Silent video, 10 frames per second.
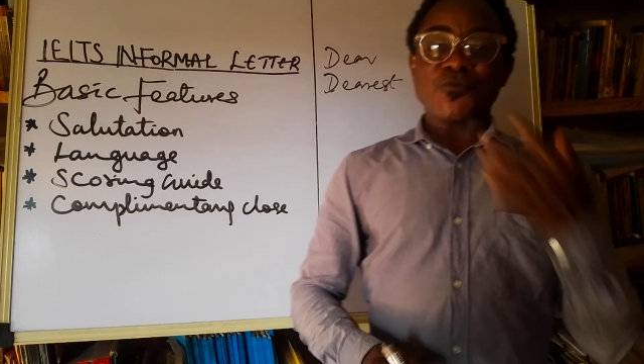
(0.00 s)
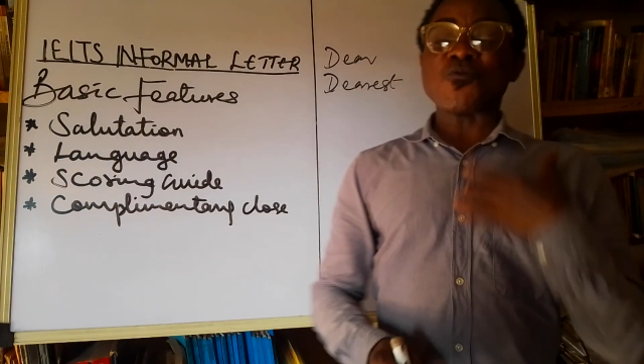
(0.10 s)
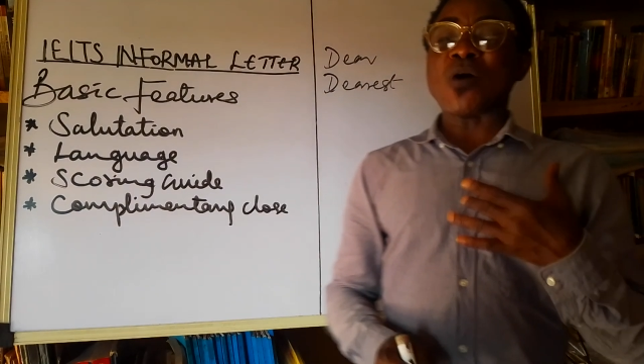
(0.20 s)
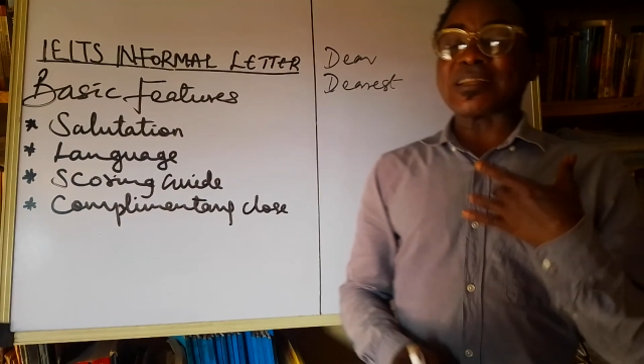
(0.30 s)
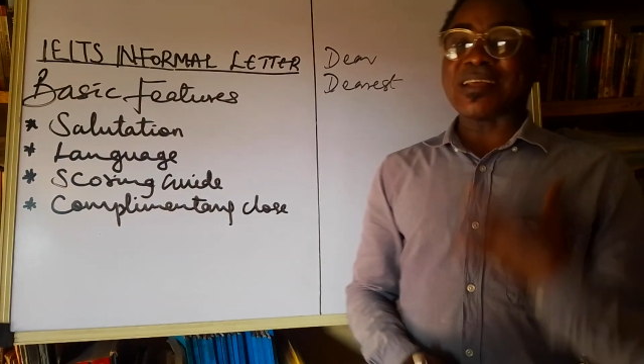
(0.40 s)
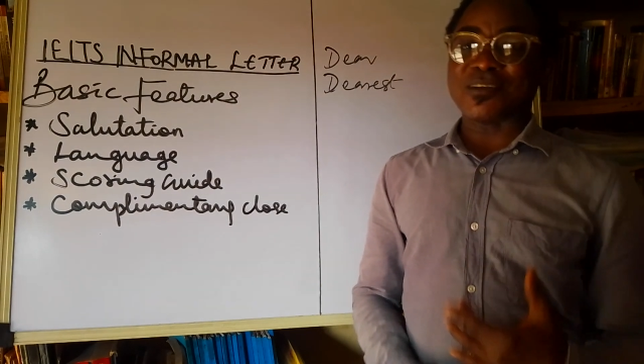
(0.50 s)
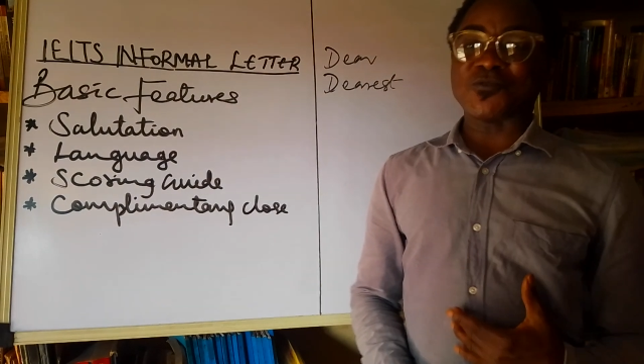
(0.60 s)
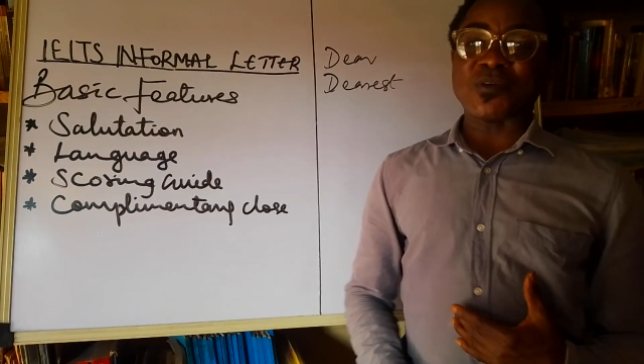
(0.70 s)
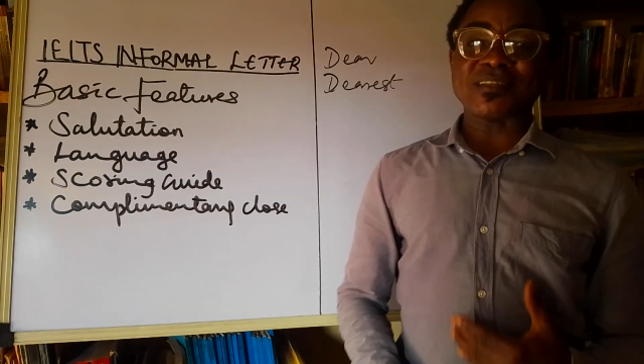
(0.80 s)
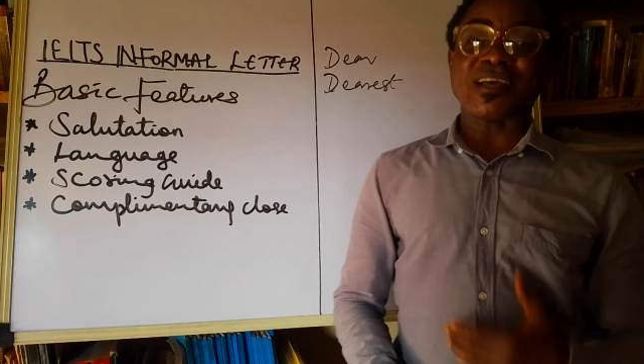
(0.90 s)
You are the
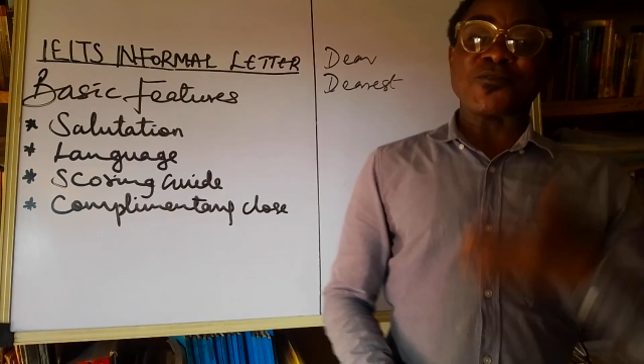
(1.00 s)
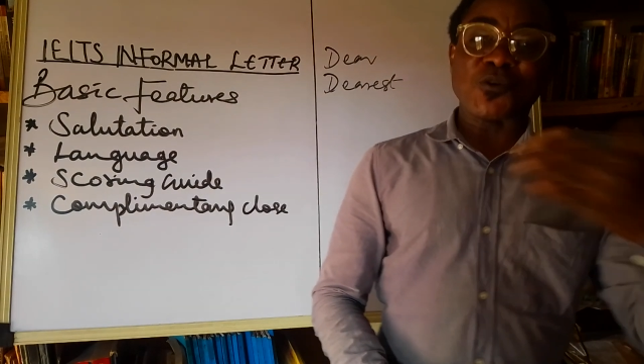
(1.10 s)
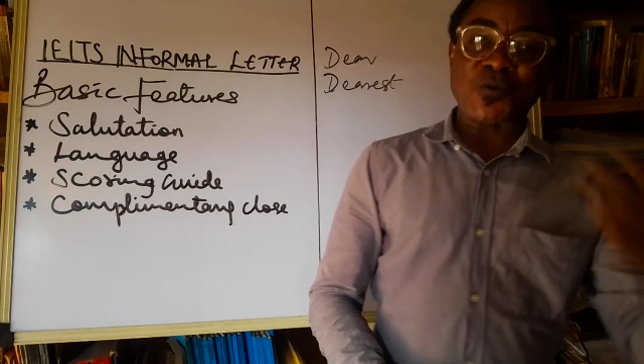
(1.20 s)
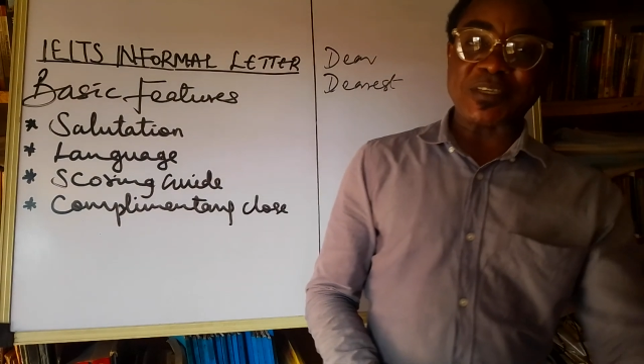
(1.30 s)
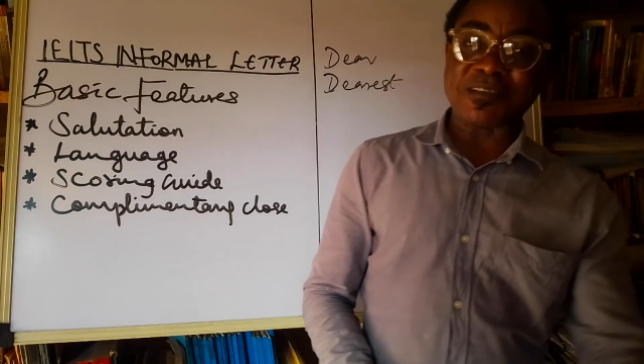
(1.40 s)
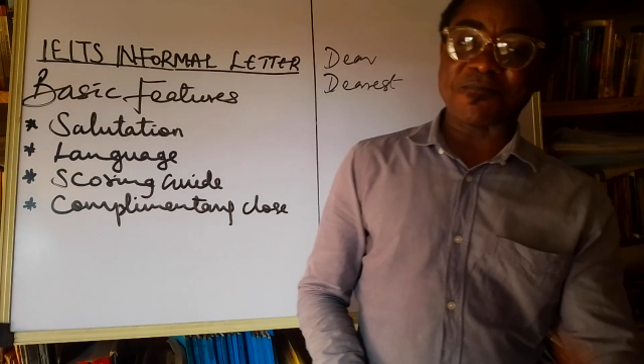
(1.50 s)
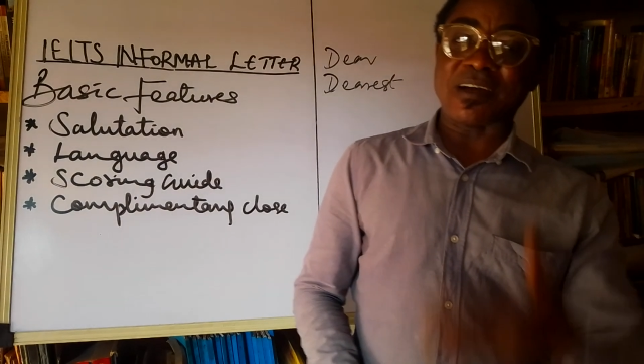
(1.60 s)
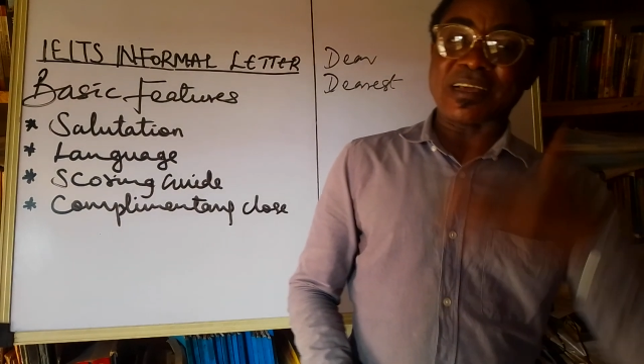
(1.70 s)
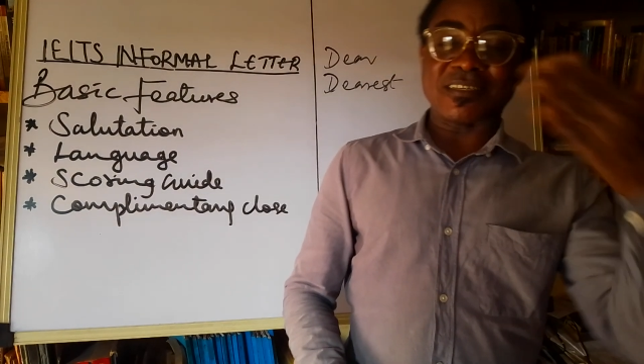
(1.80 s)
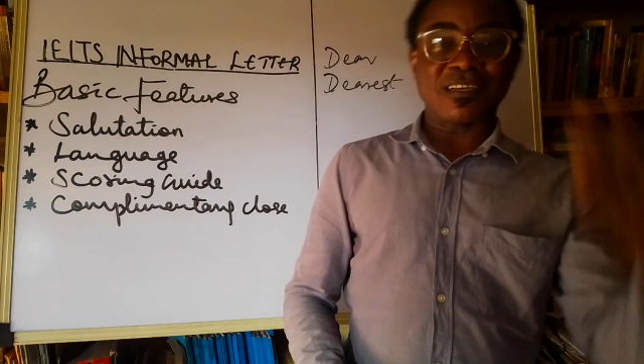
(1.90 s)
addresser. Your
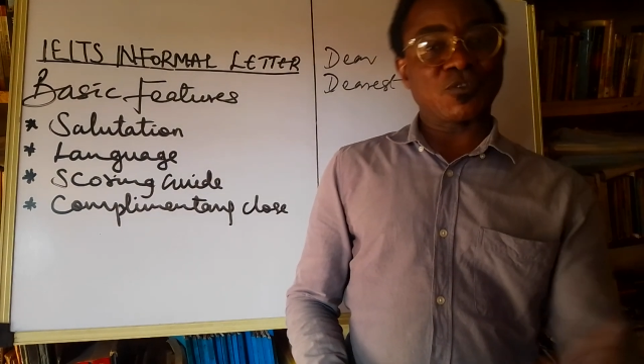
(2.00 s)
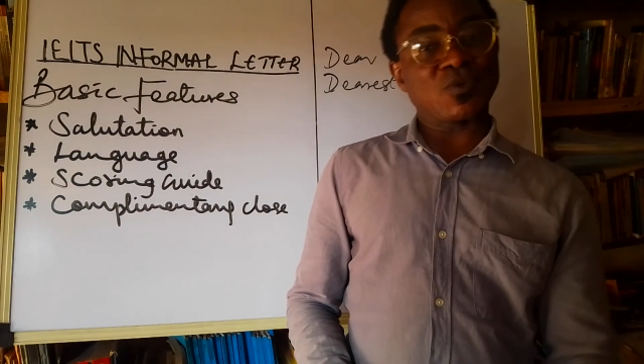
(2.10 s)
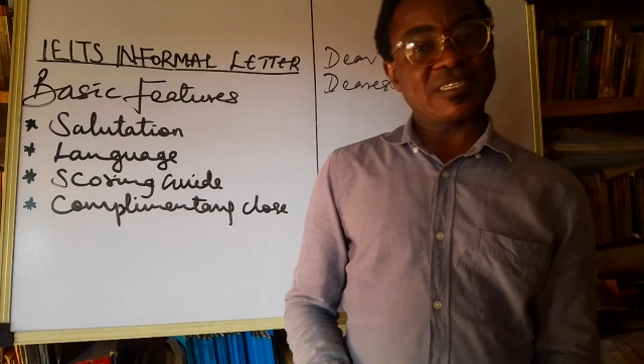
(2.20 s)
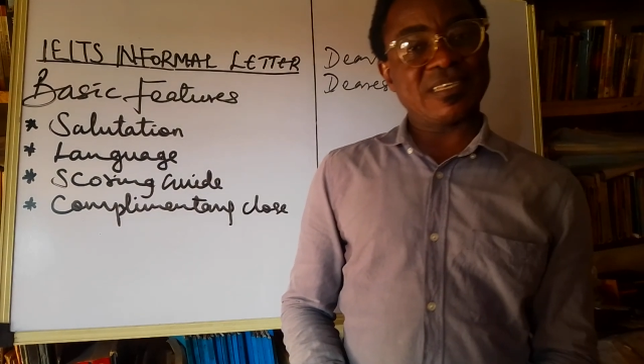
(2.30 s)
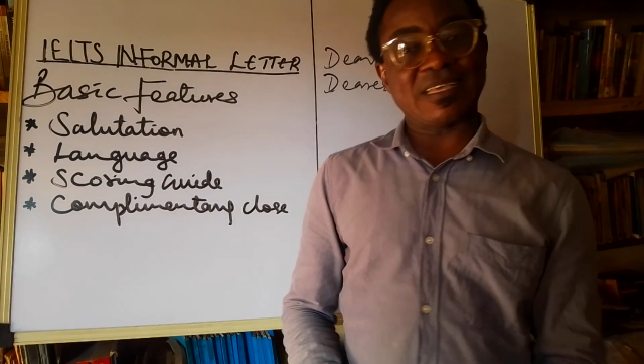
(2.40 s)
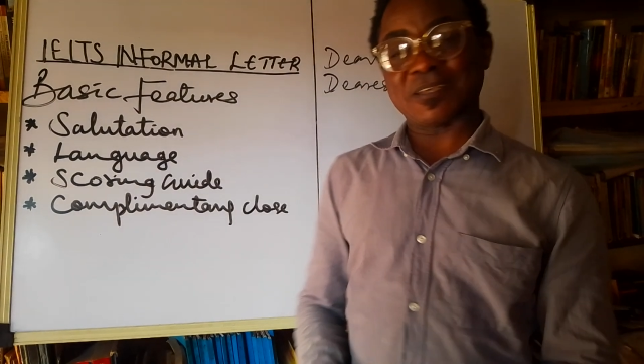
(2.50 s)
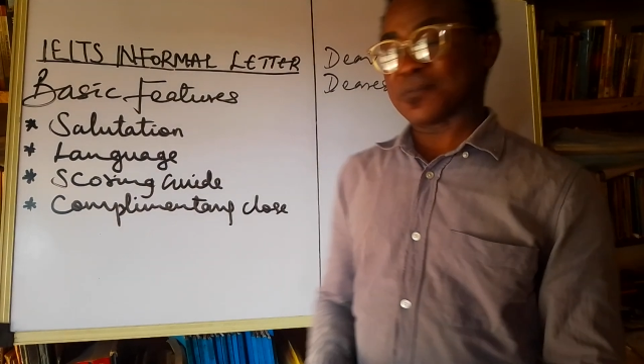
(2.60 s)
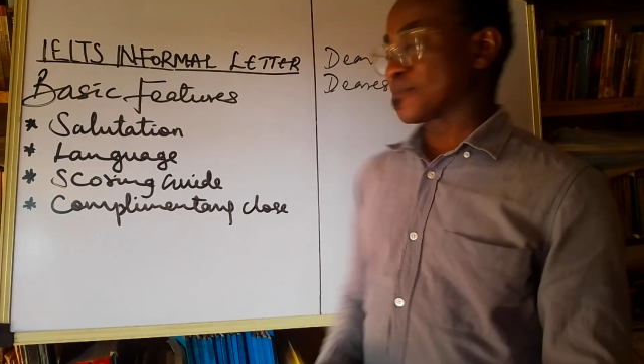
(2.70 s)
receiver is the addressee.